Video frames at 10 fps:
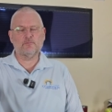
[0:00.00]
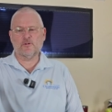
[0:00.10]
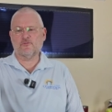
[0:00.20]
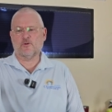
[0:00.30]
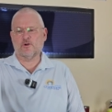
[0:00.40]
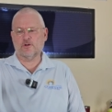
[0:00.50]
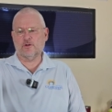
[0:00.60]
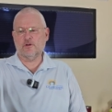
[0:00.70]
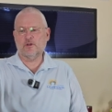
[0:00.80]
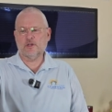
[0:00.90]
before
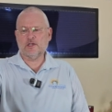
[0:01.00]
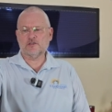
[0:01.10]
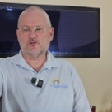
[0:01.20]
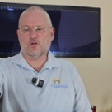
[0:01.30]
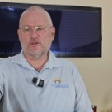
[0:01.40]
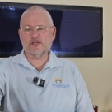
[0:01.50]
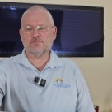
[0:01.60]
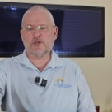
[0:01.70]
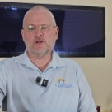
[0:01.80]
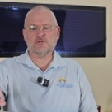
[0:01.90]
you install this,
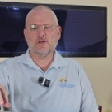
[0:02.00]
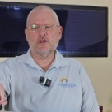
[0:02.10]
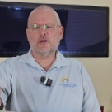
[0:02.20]
because